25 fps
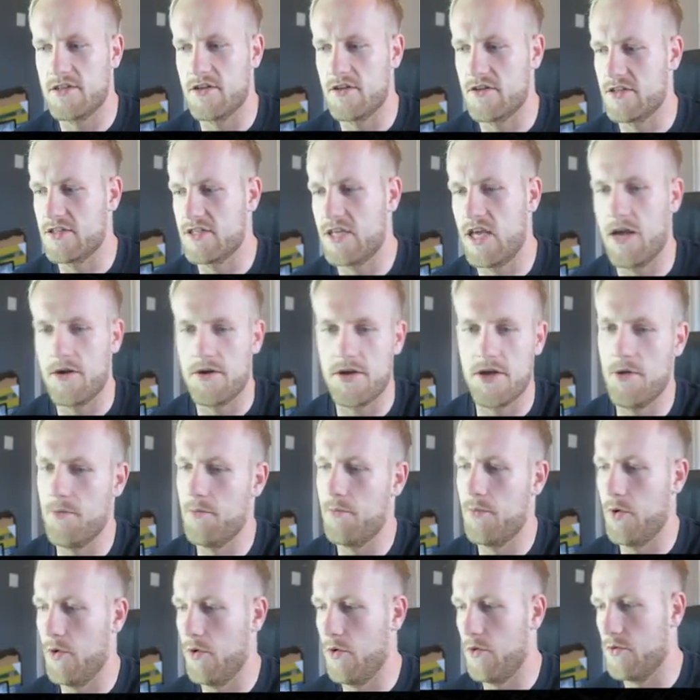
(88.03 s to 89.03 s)
I just kept getting
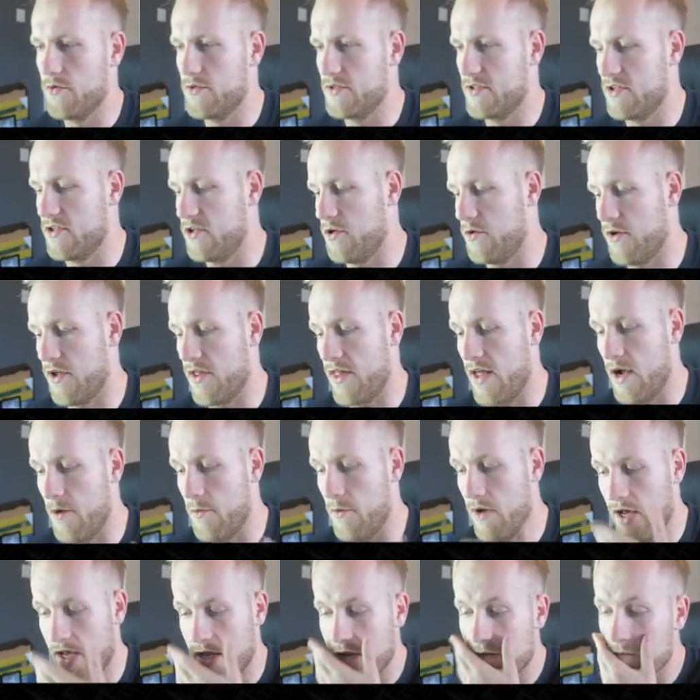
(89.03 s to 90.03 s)
pulls and doing it that
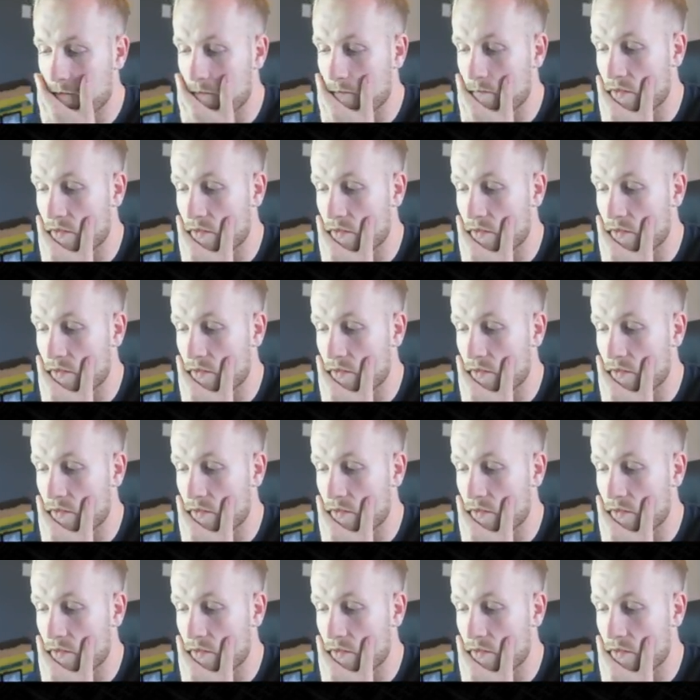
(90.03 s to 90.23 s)
way.